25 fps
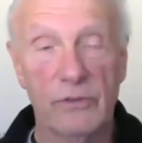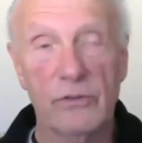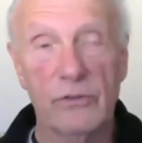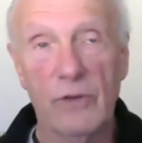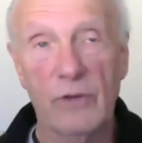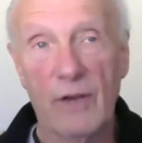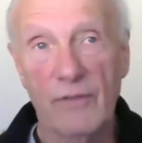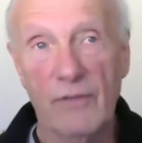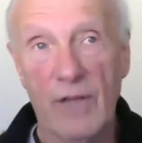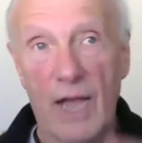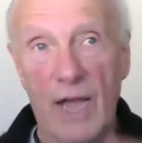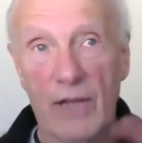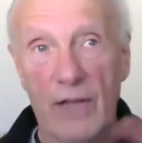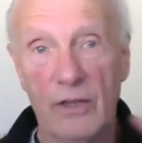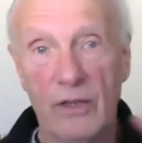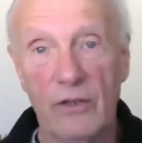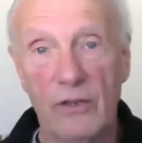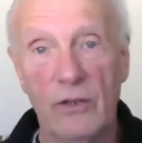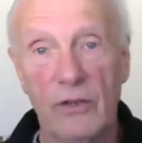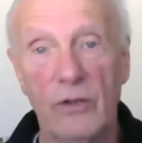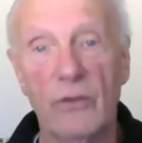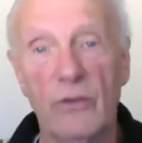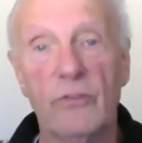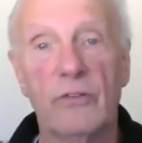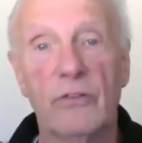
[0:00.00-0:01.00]
So I've gotten
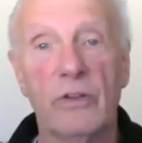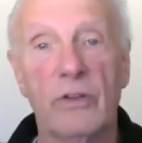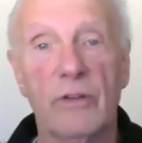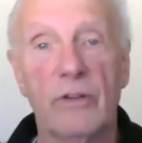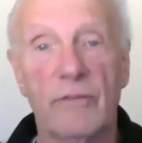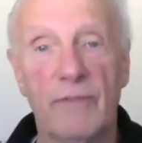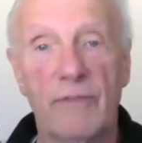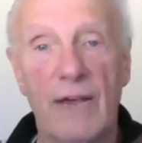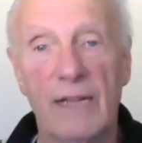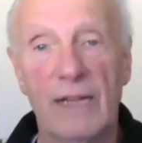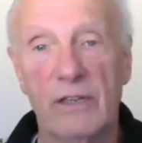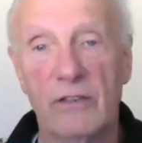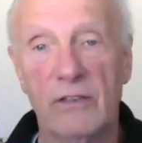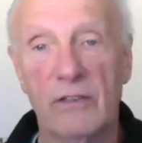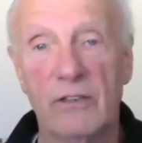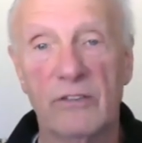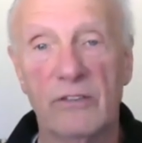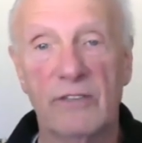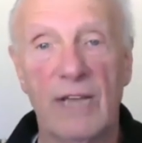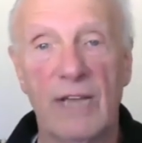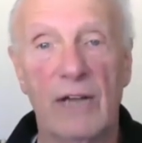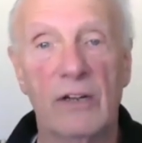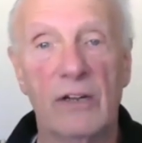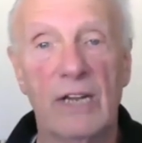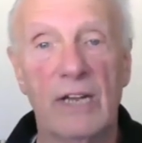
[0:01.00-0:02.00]
used to the fact that the
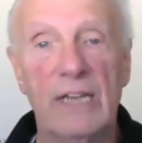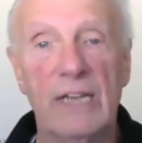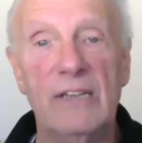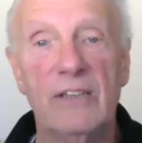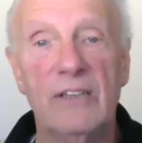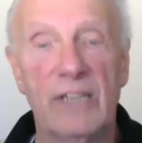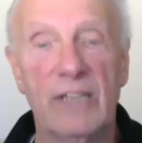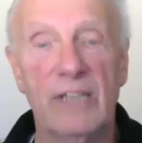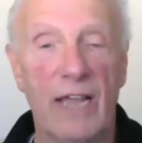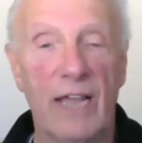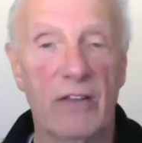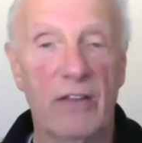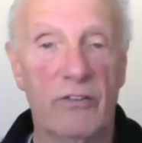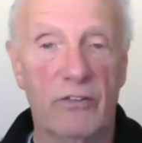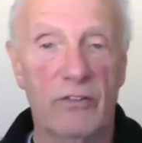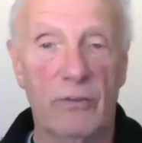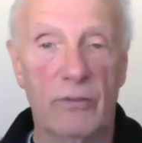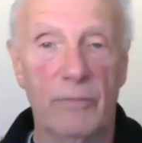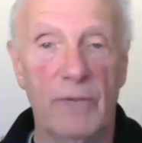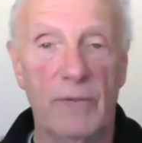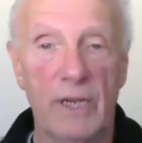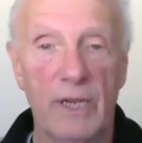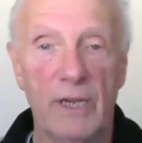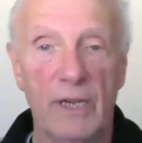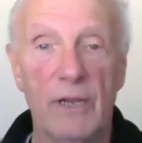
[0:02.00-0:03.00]
sound indicates to
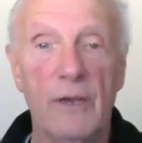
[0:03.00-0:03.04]
me